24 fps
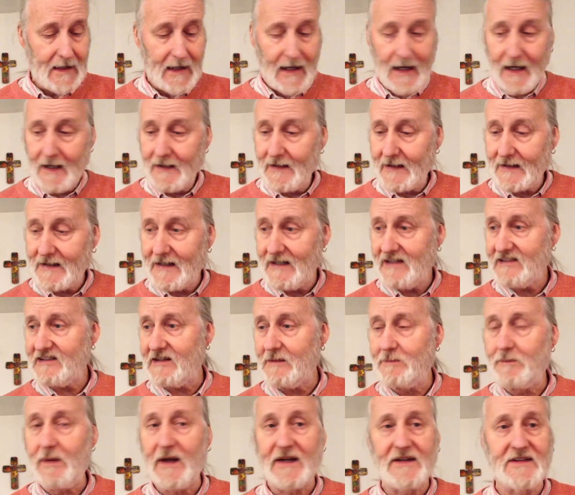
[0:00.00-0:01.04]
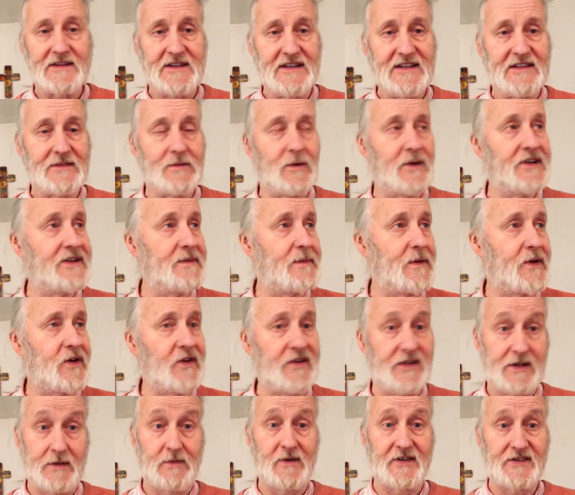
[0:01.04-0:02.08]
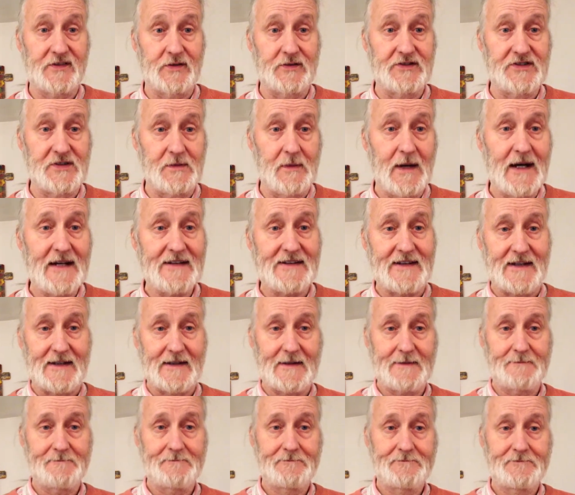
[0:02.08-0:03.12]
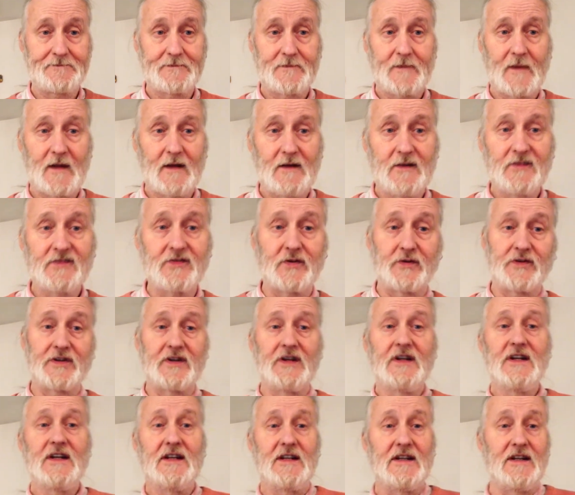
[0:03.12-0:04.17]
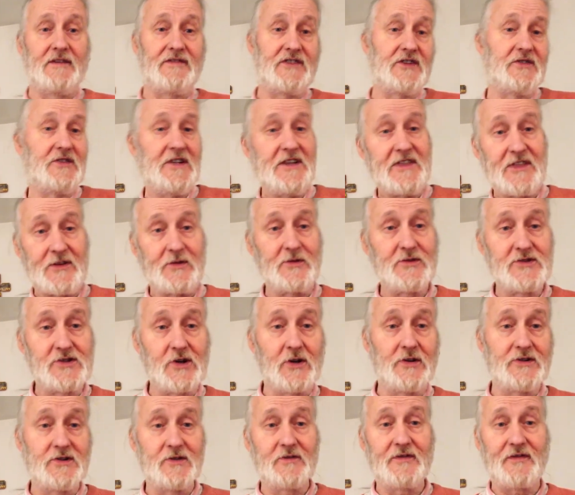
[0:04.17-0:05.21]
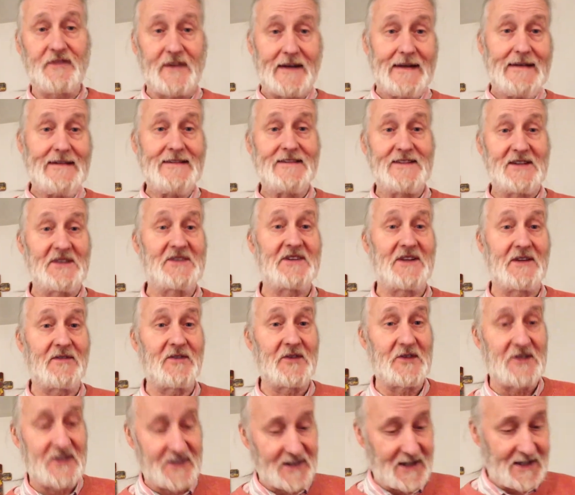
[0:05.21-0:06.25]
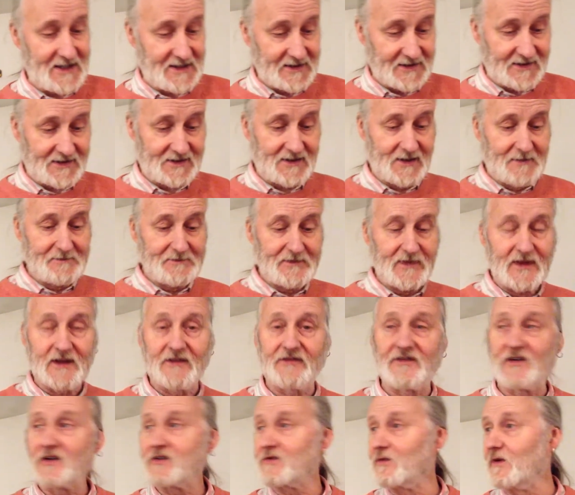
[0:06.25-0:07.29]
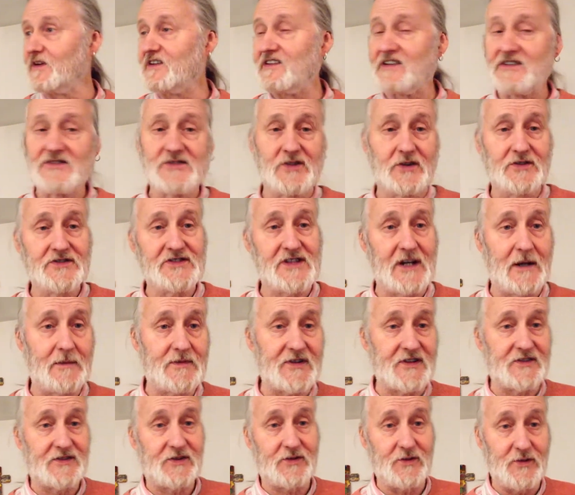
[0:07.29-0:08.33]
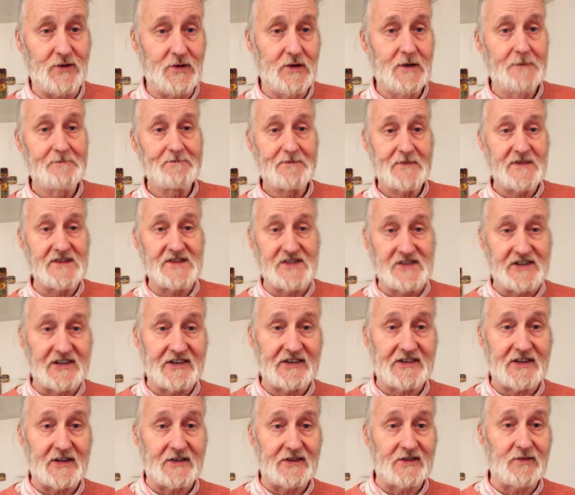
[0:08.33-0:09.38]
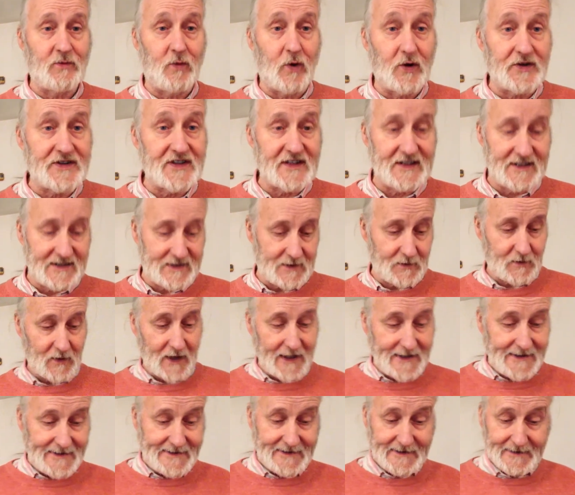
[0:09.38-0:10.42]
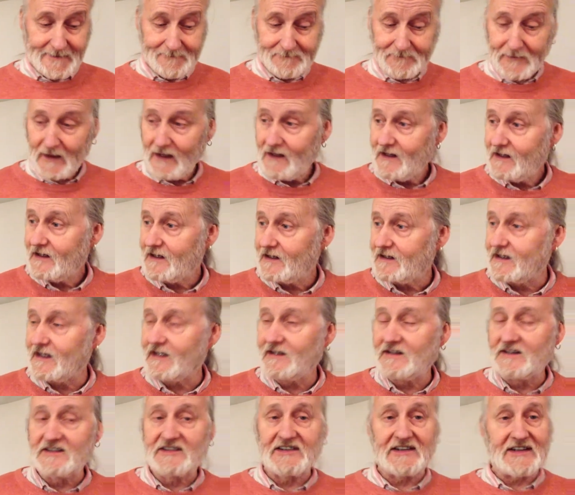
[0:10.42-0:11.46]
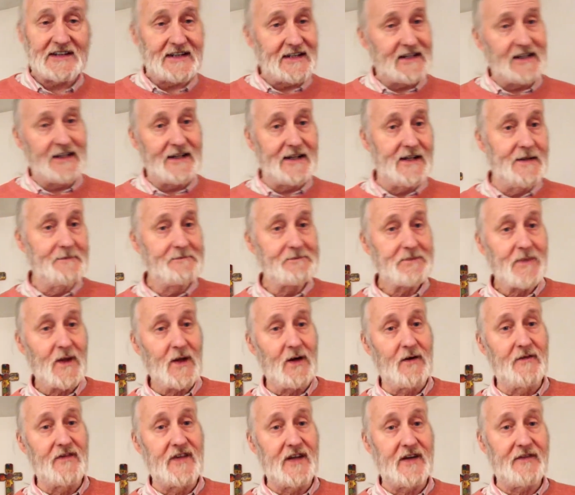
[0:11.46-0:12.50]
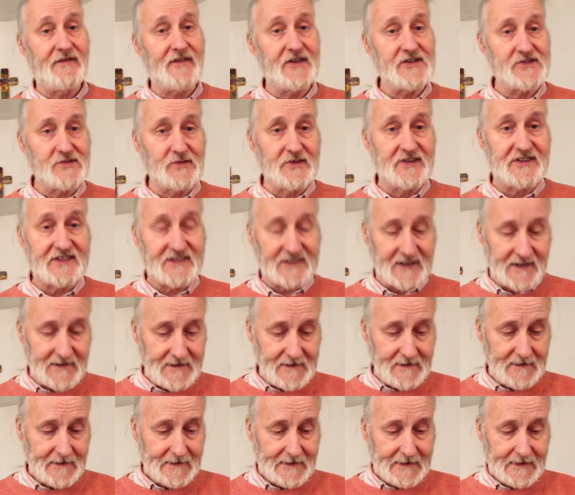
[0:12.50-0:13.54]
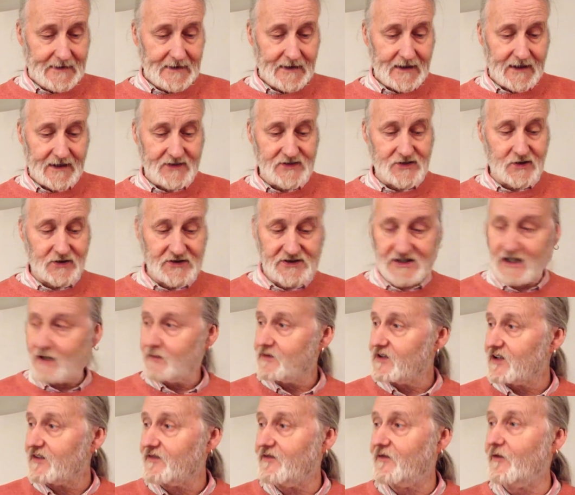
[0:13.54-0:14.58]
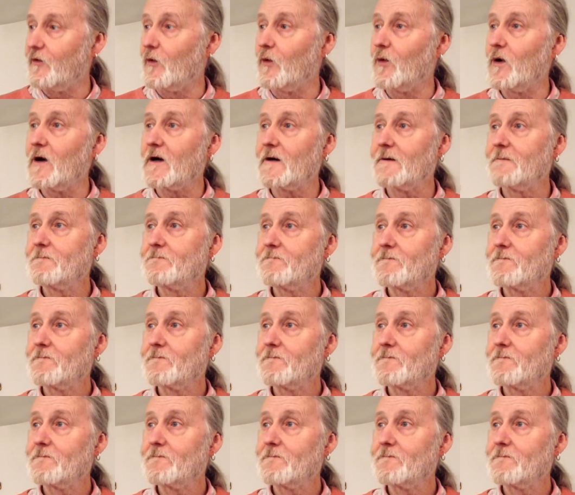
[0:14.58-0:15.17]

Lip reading: And I guess he picked these ones because they were so dramatic. So if you read through John, you'll find the 7 signs. The first one's in John chapter 2. Jesus turns water into wine. Then there's the healing of the official's son in John chapter 4.